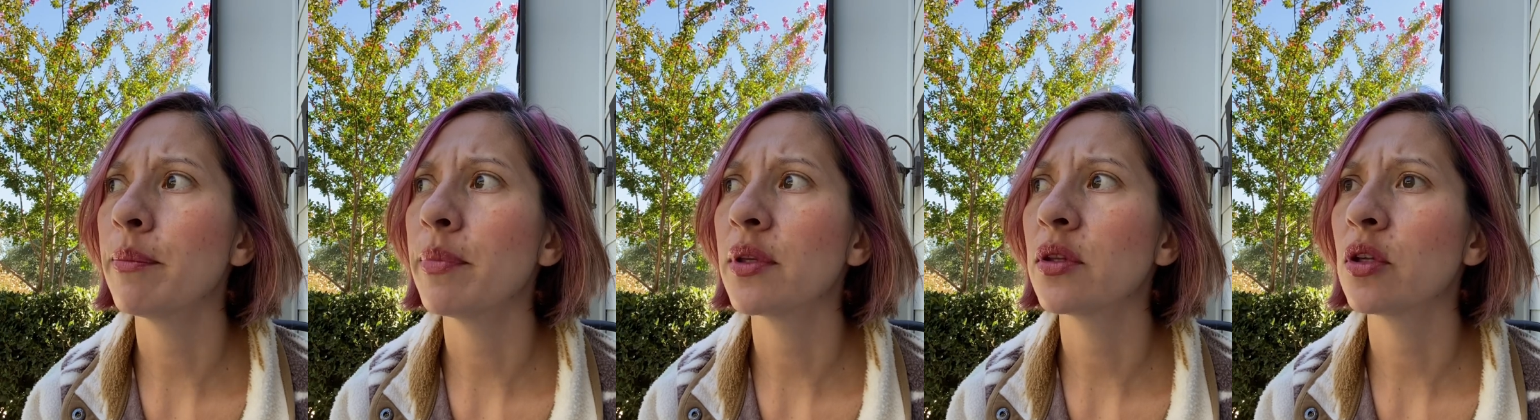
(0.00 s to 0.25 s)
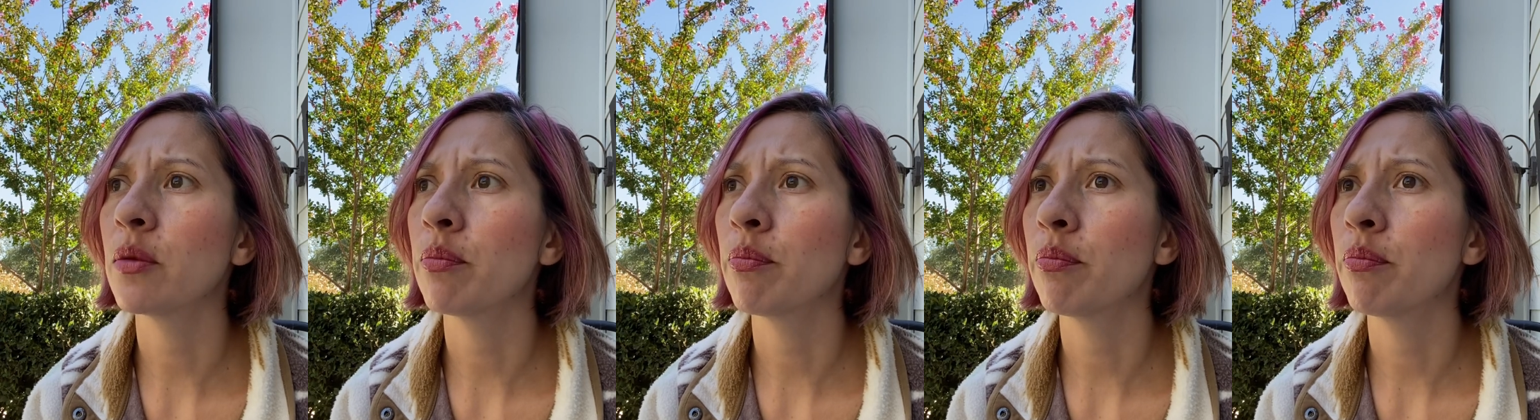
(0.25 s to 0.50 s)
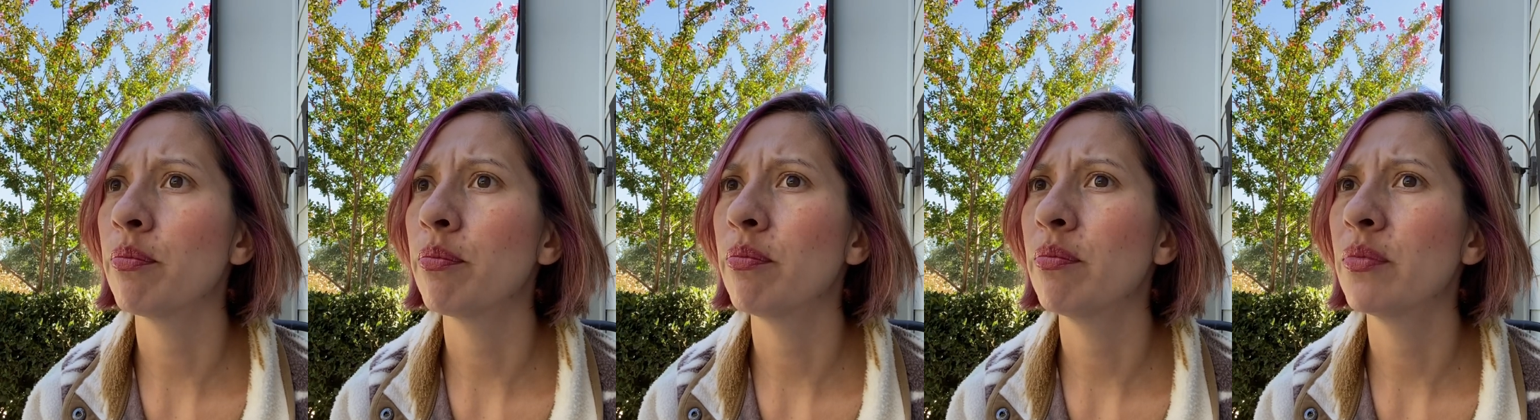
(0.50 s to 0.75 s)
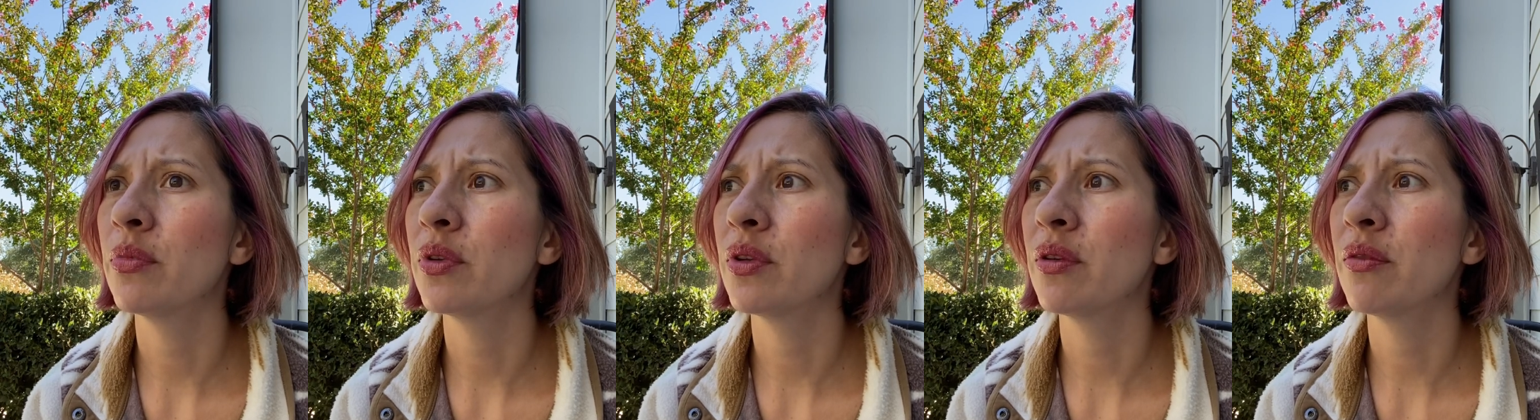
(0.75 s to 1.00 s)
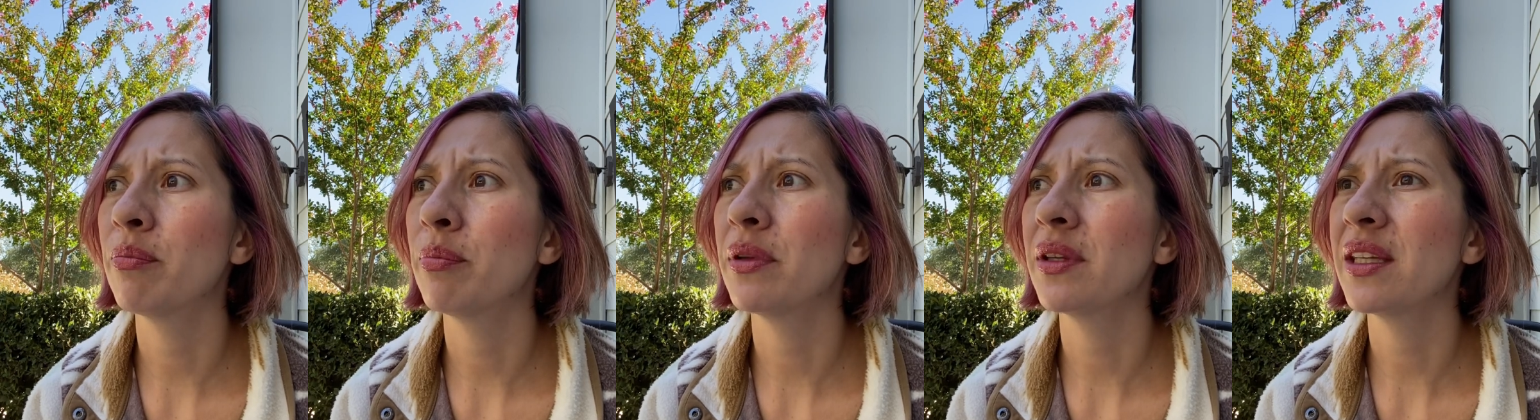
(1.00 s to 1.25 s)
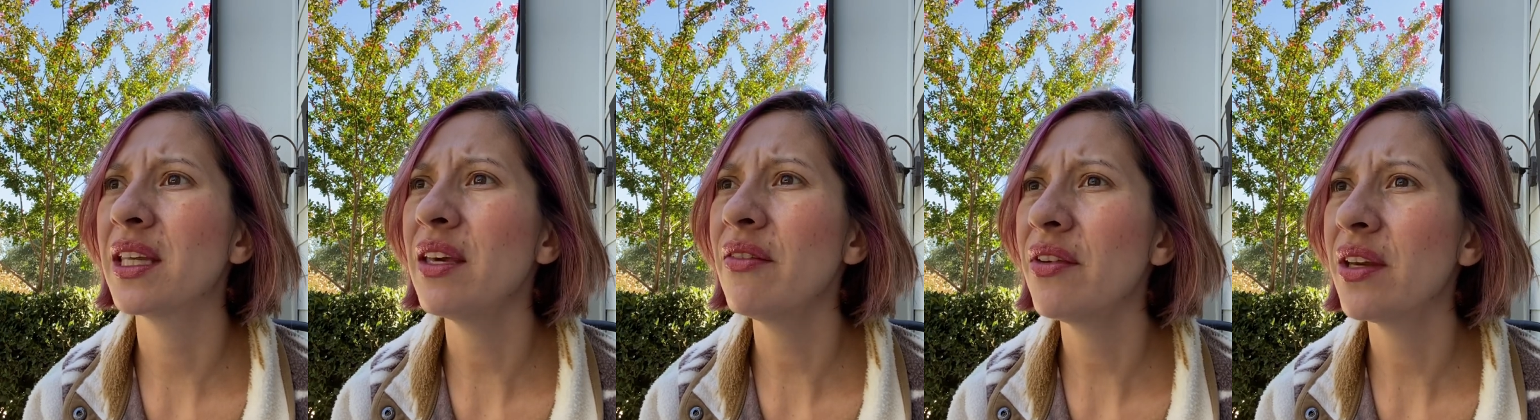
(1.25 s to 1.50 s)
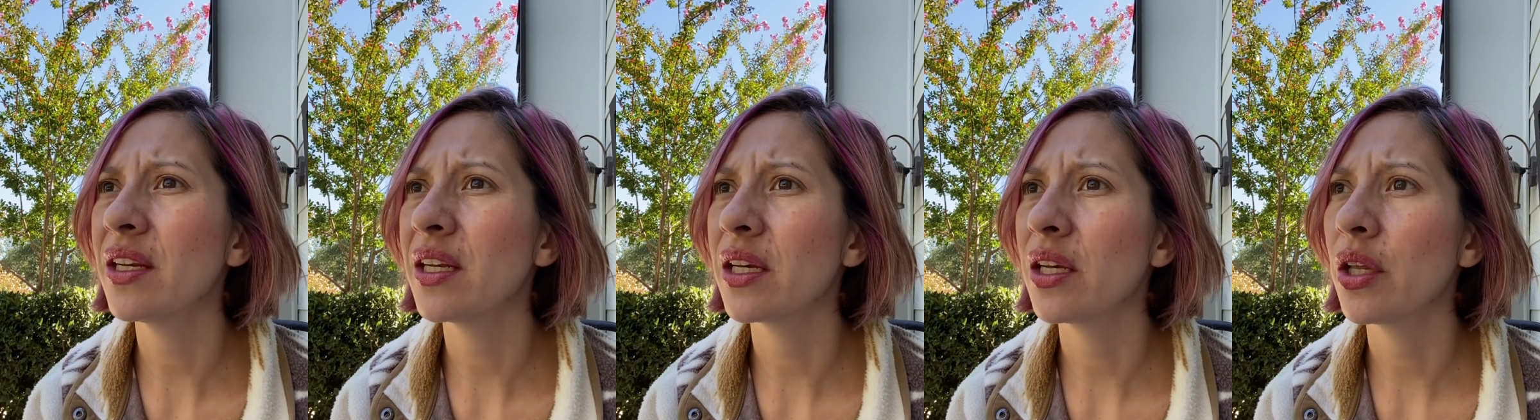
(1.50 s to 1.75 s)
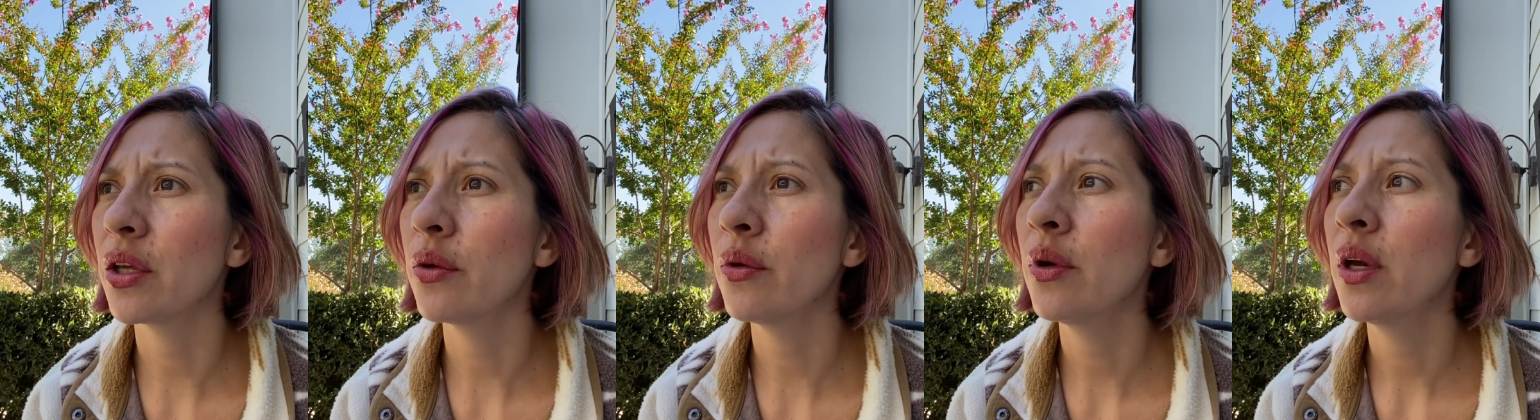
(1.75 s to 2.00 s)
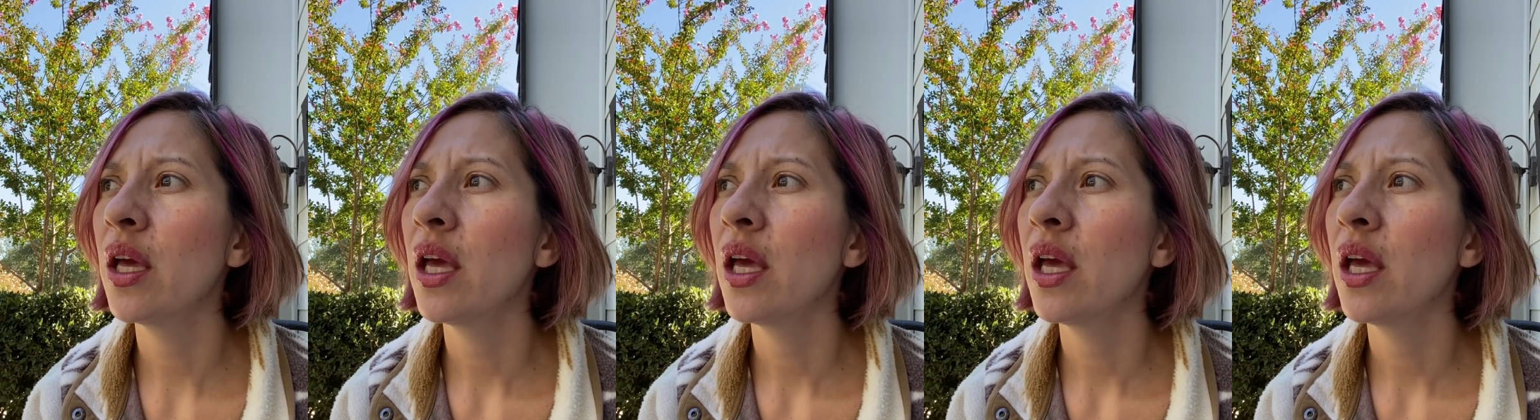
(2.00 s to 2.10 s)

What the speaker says: but they're believing in you,